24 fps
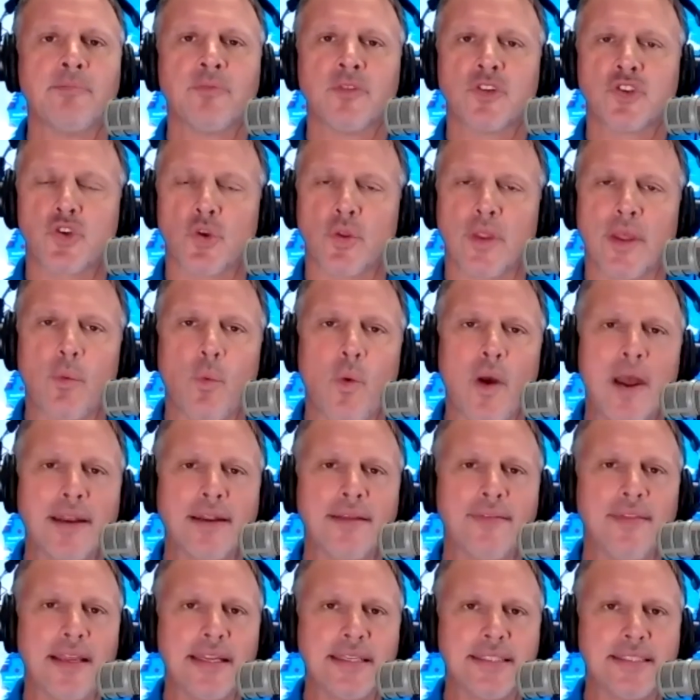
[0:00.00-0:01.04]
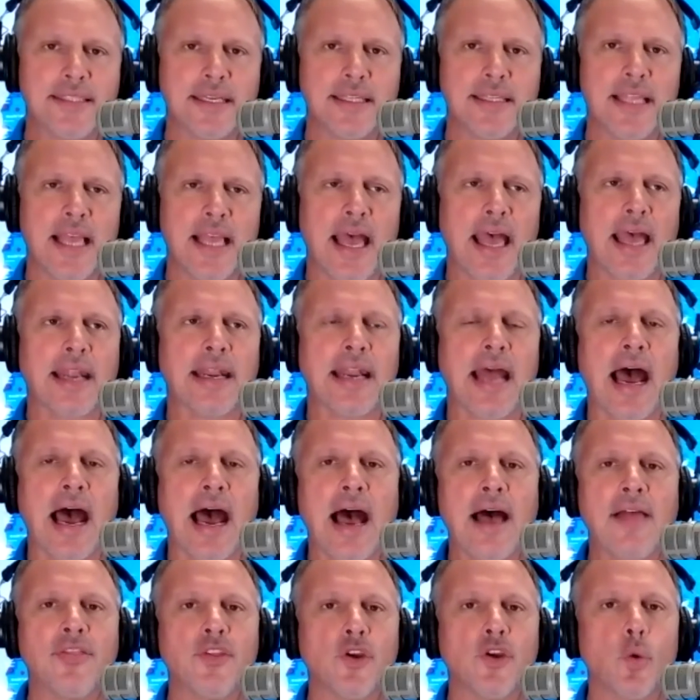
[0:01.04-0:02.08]
So they went and they did that. And
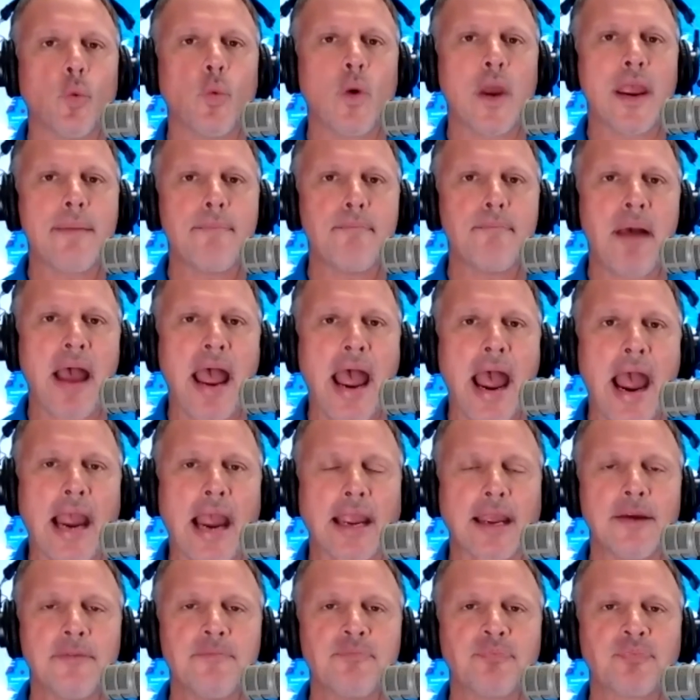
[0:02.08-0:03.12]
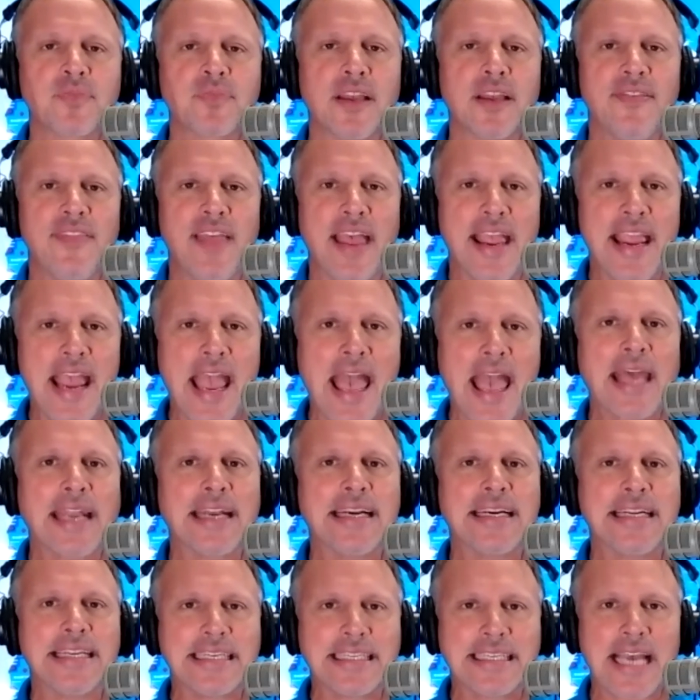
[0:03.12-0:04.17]
on their way back, they had
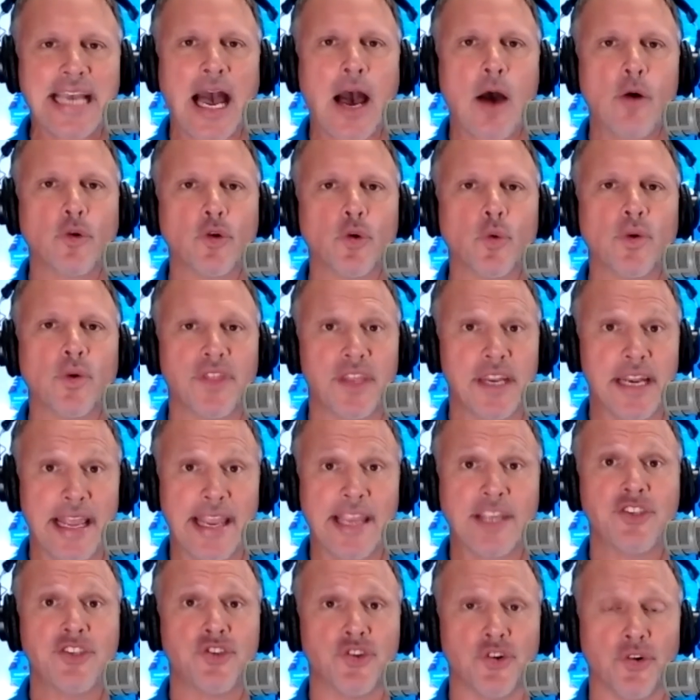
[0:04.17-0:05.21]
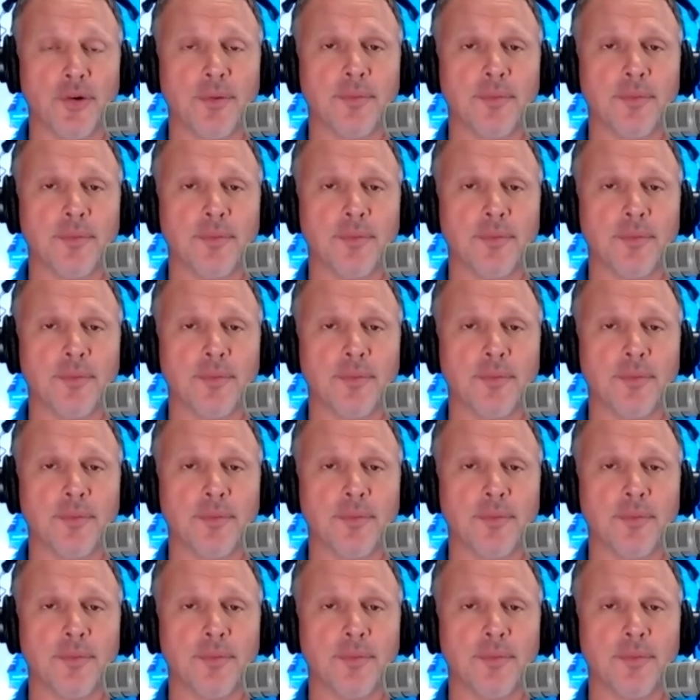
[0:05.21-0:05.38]
an encounter with an angel.